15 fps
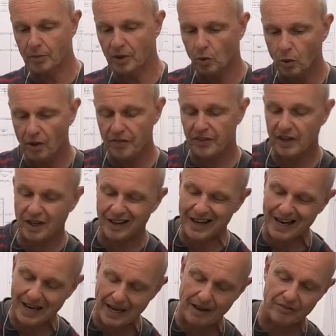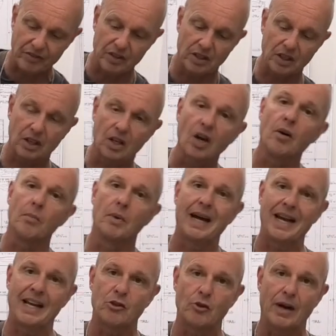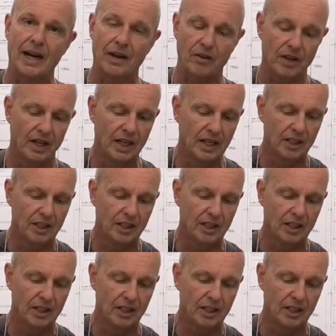but the one thing I haven't got my head around